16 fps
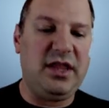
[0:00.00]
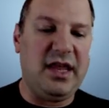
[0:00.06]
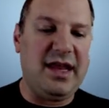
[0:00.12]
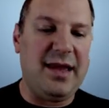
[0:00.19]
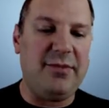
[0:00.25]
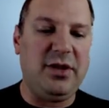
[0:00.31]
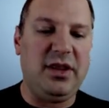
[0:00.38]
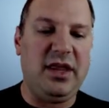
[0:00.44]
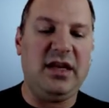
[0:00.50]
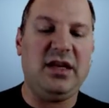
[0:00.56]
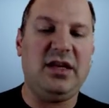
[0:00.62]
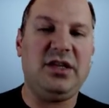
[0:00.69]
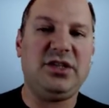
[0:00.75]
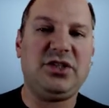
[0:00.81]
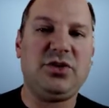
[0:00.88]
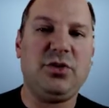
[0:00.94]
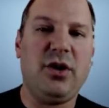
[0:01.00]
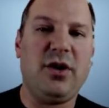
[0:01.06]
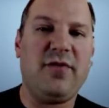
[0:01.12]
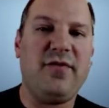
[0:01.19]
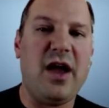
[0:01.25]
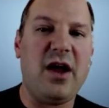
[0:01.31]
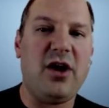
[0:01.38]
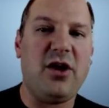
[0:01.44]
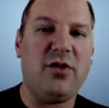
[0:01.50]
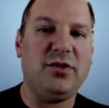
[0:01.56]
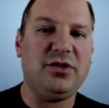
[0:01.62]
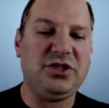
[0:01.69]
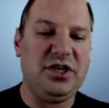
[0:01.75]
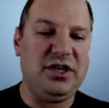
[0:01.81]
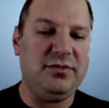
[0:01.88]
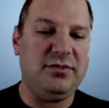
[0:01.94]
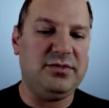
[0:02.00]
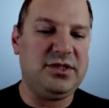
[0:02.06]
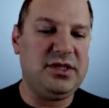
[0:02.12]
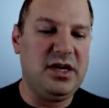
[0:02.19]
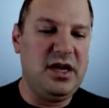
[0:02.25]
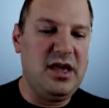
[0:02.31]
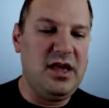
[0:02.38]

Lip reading: that emulated historic fire regimes,